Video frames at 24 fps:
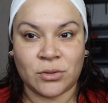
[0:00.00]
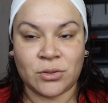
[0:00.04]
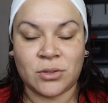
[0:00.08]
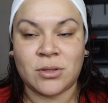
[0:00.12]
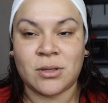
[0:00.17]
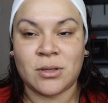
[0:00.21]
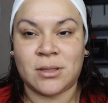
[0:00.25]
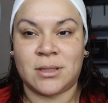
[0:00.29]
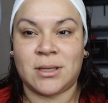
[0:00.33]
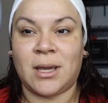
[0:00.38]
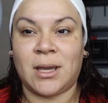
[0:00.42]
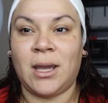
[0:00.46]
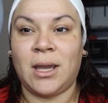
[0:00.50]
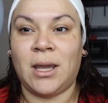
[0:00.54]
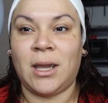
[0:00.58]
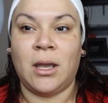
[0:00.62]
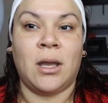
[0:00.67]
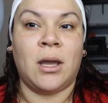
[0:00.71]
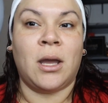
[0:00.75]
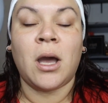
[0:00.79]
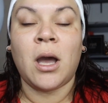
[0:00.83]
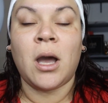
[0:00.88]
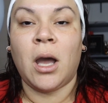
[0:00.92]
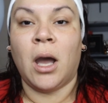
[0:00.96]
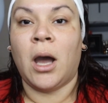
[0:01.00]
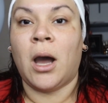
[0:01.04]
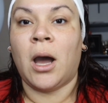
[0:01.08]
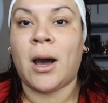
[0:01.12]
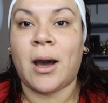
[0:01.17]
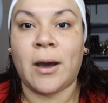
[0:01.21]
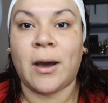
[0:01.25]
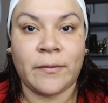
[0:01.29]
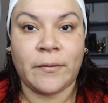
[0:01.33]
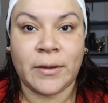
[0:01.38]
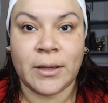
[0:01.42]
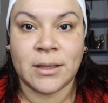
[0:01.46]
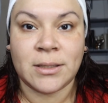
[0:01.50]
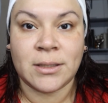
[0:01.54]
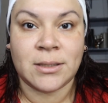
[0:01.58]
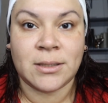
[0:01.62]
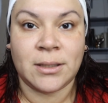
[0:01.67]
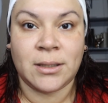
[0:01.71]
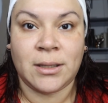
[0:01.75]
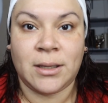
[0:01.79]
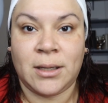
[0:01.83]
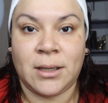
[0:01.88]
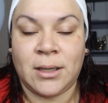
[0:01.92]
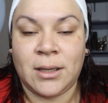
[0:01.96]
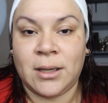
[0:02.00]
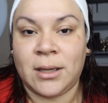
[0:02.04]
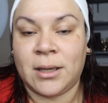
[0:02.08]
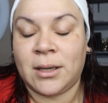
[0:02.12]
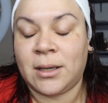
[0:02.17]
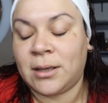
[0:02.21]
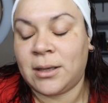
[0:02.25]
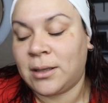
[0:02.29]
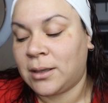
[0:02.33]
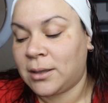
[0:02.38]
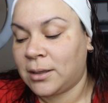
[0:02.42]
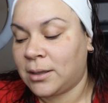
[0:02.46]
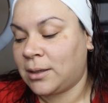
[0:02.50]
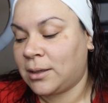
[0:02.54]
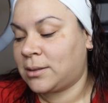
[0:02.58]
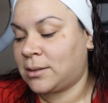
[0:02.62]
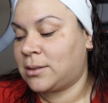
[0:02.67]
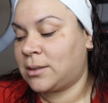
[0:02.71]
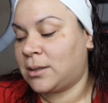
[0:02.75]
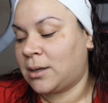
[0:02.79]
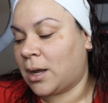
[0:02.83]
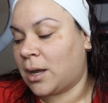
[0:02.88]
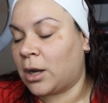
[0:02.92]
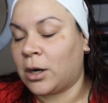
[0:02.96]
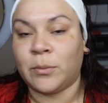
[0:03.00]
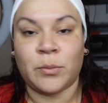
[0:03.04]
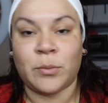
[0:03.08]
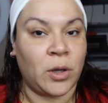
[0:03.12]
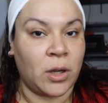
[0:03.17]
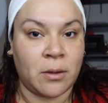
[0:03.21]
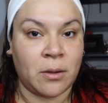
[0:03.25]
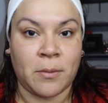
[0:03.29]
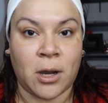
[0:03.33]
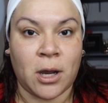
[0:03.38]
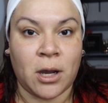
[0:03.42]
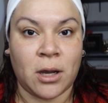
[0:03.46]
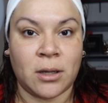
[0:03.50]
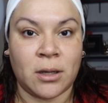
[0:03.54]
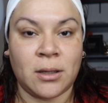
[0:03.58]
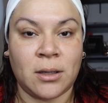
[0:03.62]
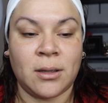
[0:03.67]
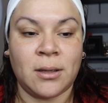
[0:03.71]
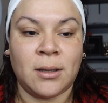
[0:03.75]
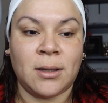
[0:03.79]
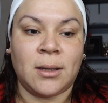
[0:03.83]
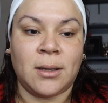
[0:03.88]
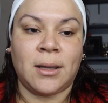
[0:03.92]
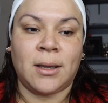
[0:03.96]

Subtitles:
Today, obviously, it's not a mukbang,